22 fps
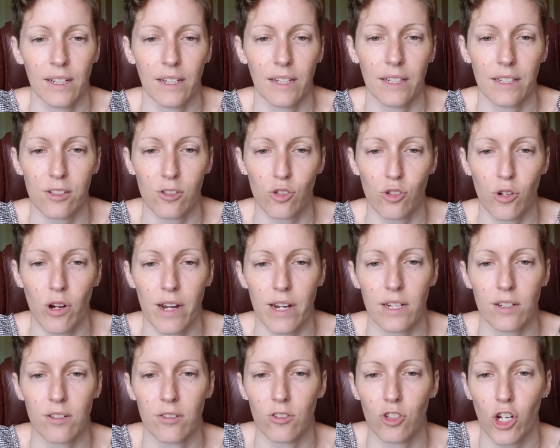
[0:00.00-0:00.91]
kiss
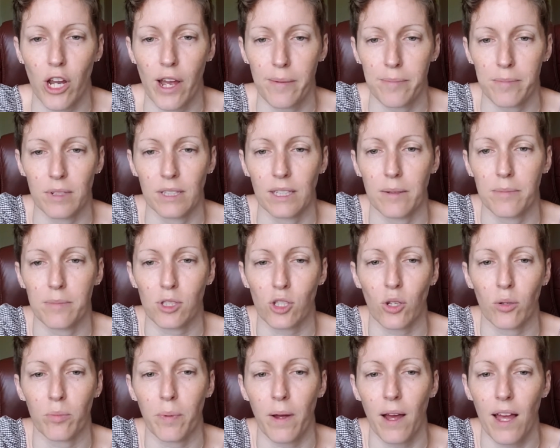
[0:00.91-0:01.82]
dry chapped lips
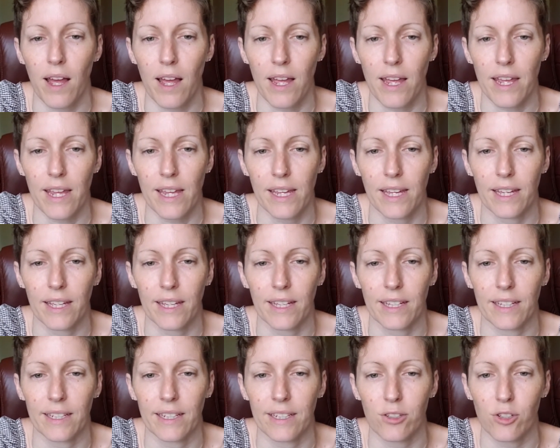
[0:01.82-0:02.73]
goodbye
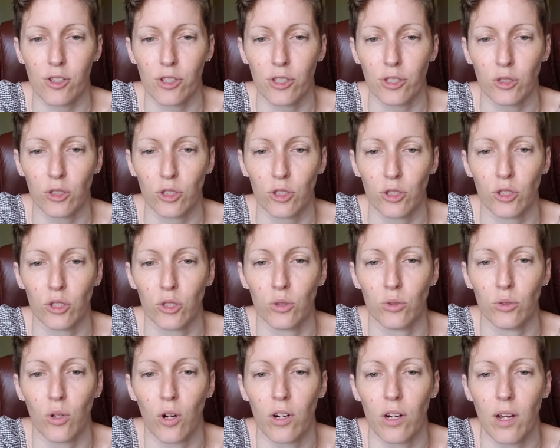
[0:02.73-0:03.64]
and introduce you to
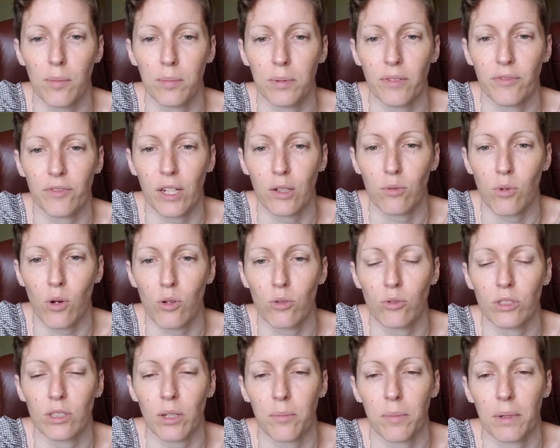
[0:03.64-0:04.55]
our uplifting
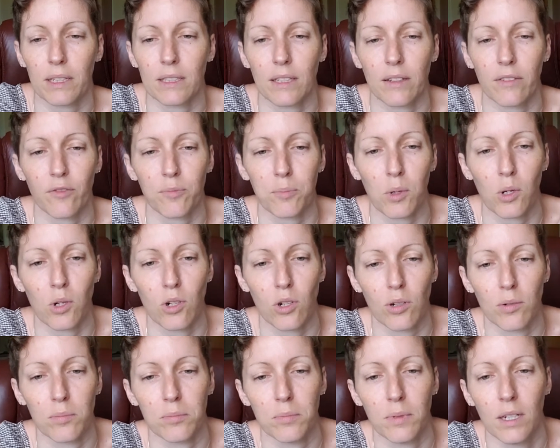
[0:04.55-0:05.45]
rose and mint lip
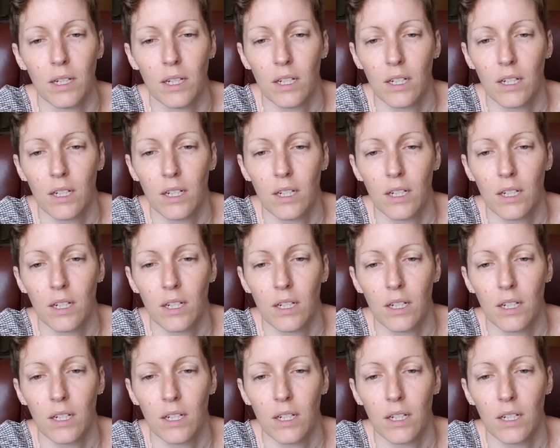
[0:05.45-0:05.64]
balm